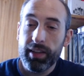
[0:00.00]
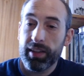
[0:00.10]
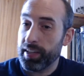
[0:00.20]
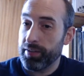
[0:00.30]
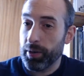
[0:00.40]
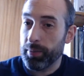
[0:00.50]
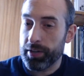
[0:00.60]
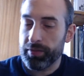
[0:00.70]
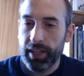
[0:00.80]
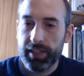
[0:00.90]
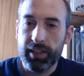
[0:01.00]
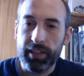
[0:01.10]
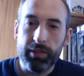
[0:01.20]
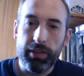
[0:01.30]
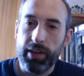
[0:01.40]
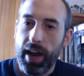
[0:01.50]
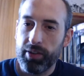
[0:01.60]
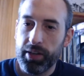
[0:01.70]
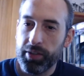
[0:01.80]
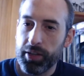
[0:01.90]
Thank you very much for listening. If you have
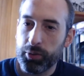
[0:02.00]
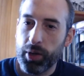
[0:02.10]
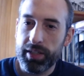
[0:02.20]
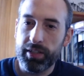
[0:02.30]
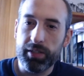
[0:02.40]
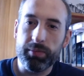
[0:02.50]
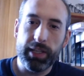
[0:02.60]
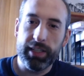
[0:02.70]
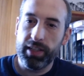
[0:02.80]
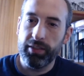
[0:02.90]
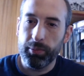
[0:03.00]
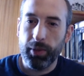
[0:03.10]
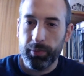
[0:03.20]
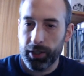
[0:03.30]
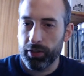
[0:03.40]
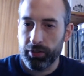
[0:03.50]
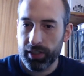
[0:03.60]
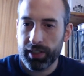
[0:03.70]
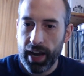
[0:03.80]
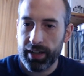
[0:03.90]
any further questions, please leave them on my Curious
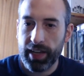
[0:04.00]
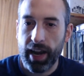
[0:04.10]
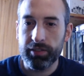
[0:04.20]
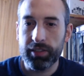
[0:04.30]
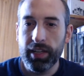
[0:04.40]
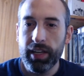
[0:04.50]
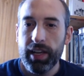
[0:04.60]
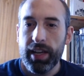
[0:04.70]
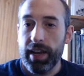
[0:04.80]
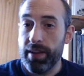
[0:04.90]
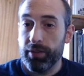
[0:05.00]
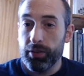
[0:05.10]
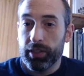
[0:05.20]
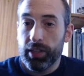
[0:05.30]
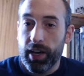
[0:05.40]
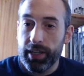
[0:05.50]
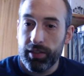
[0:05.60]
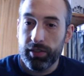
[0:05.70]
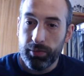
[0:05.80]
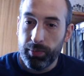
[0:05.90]
Cat account. If you would like
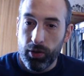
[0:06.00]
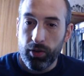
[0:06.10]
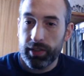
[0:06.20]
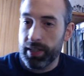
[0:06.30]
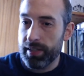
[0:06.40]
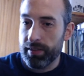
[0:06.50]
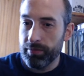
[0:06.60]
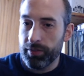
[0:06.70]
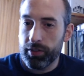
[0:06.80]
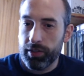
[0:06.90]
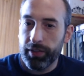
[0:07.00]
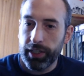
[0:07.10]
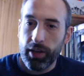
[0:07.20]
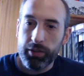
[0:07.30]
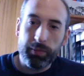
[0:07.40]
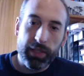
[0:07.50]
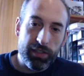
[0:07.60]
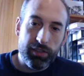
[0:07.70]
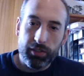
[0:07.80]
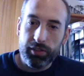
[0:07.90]
to support this and future videos, please
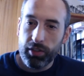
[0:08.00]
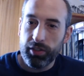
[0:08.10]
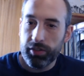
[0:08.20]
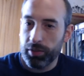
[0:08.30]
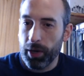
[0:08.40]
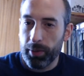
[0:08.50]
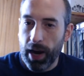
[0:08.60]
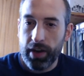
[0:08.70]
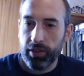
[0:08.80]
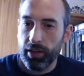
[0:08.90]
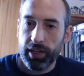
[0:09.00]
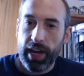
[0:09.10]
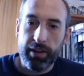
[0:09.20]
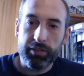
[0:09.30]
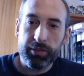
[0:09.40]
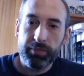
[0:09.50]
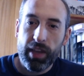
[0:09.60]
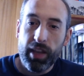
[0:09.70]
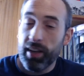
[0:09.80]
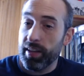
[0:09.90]
do so using my Patreon account.
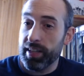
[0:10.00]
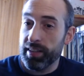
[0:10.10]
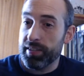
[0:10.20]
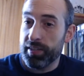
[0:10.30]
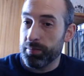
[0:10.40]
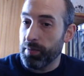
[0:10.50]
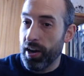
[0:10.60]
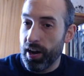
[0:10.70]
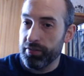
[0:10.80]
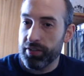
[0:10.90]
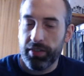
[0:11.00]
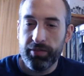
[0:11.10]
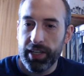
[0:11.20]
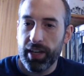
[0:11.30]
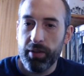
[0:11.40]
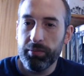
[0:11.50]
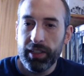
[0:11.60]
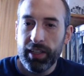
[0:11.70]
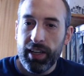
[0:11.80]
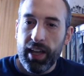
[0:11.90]
I think this is my 100th video,
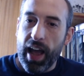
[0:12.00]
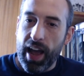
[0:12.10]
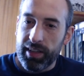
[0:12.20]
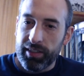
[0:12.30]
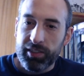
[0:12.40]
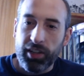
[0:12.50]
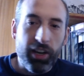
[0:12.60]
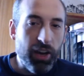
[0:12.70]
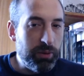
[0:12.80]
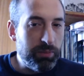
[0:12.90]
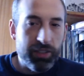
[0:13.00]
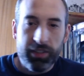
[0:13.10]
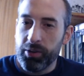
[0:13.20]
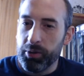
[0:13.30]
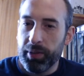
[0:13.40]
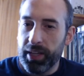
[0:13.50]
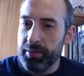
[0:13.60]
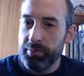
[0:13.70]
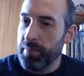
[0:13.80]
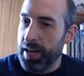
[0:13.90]
and I hope that there will be
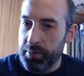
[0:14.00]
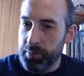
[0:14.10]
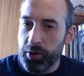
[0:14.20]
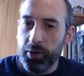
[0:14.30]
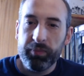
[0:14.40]
many more.